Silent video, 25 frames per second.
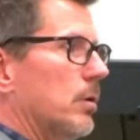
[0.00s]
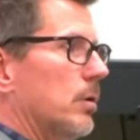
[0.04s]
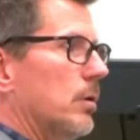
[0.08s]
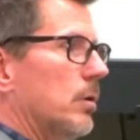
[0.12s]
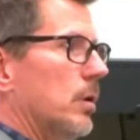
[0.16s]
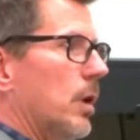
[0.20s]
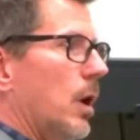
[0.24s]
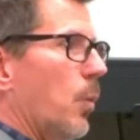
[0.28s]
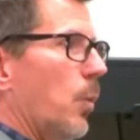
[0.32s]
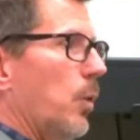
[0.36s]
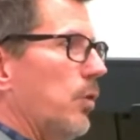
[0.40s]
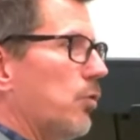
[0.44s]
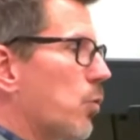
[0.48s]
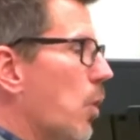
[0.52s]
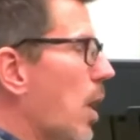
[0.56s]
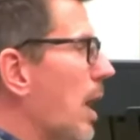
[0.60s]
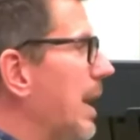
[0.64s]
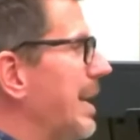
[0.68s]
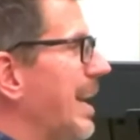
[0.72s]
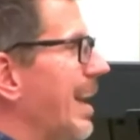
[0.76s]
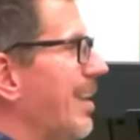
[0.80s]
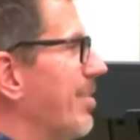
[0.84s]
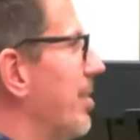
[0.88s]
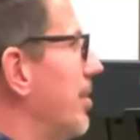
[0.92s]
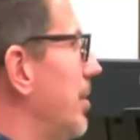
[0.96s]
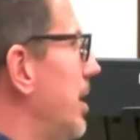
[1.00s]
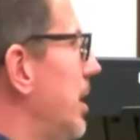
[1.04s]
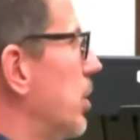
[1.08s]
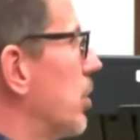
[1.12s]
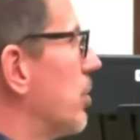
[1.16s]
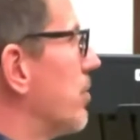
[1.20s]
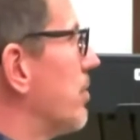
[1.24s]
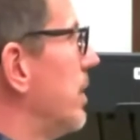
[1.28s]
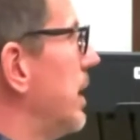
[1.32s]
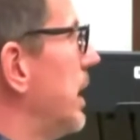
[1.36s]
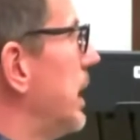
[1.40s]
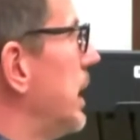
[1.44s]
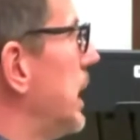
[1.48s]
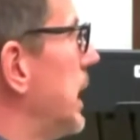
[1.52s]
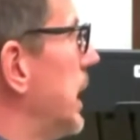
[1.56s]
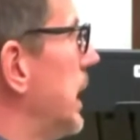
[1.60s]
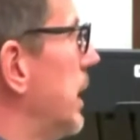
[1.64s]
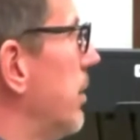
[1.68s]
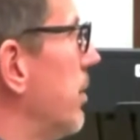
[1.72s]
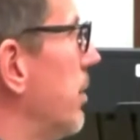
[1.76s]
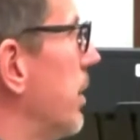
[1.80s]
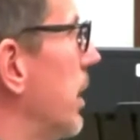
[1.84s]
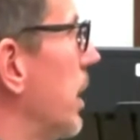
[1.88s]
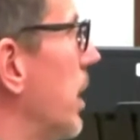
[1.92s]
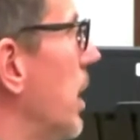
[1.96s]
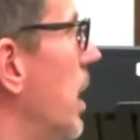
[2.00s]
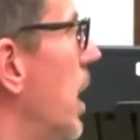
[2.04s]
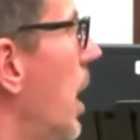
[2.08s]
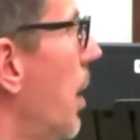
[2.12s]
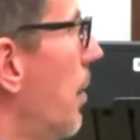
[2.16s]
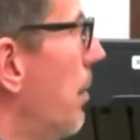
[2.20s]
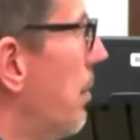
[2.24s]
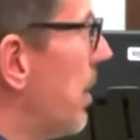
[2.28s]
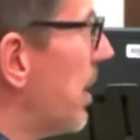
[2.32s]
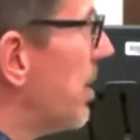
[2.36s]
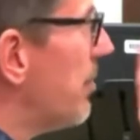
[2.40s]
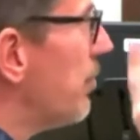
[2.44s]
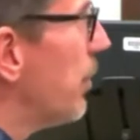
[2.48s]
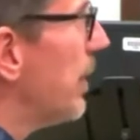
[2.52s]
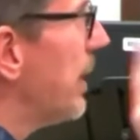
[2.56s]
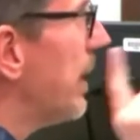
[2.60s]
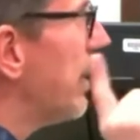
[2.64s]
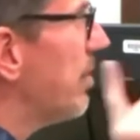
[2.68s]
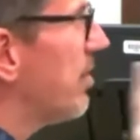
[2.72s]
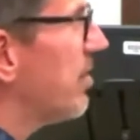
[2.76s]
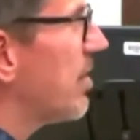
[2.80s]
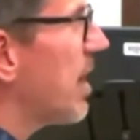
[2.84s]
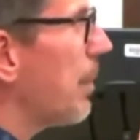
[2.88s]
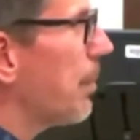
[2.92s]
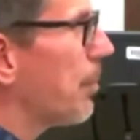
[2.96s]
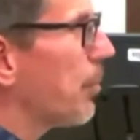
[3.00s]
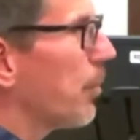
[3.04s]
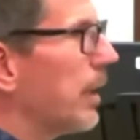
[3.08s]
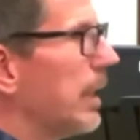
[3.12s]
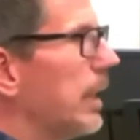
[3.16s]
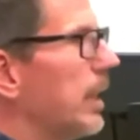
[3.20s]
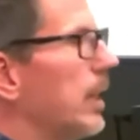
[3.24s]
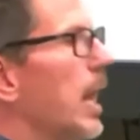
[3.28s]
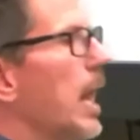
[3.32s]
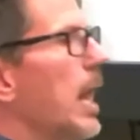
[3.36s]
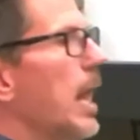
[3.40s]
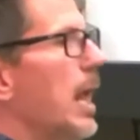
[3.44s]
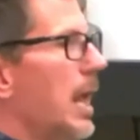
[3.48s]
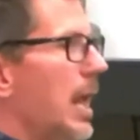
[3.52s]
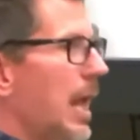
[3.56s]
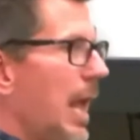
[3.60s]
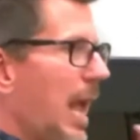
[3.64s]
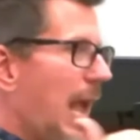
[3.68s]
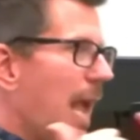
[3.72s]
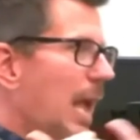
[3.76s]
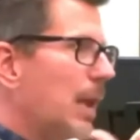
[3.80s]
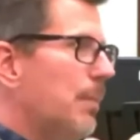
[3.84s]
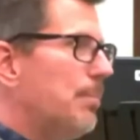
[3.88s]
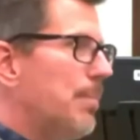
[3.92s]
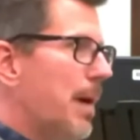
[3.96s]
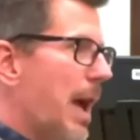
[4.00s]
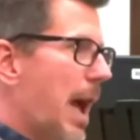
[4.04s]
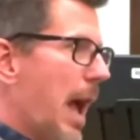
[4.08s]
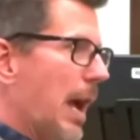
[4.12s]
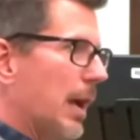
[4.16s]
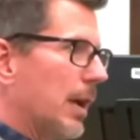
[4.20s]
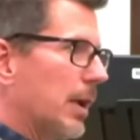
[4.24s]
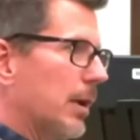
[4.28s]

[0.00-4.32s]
We try not to intervene in anything. But if we get separated, head back